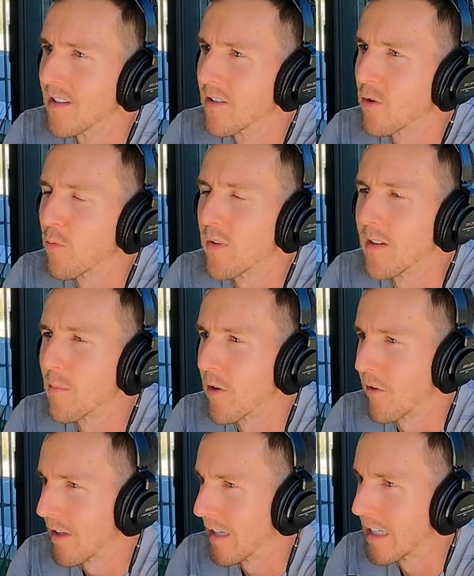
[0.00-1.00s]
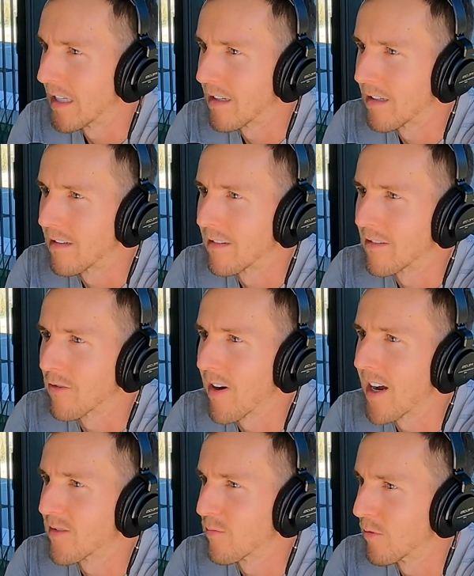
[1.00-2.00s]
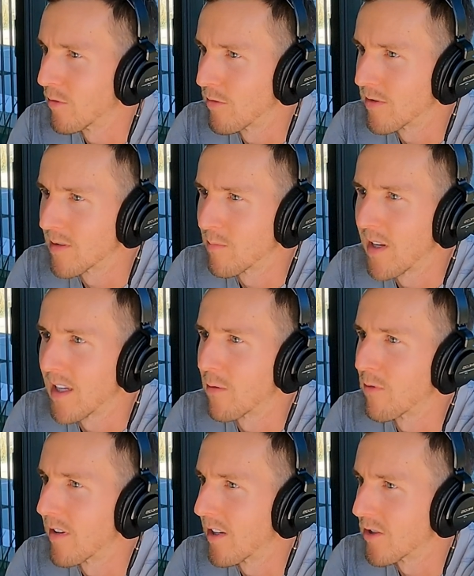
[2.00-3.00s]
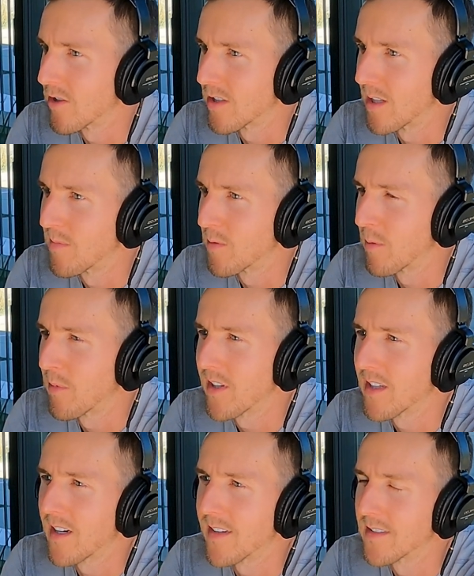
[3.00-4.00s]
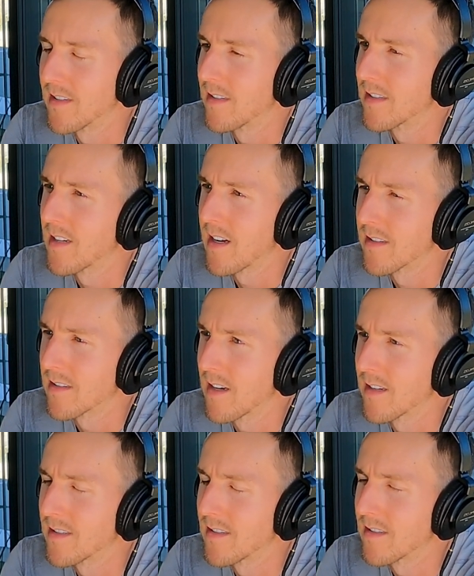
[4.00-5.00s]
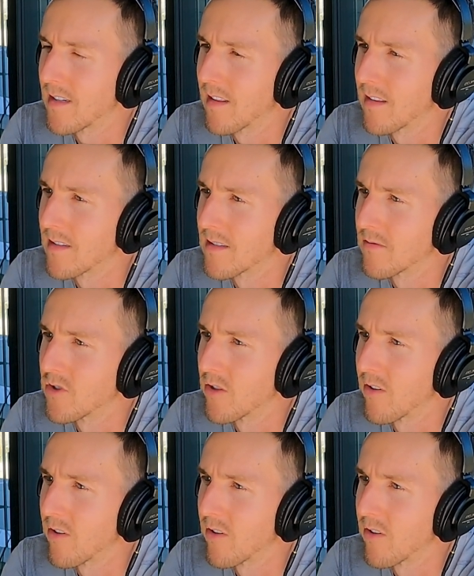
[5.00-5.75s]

guerrilla marketing, grassroots, making relationships. What about the content side of things at Generator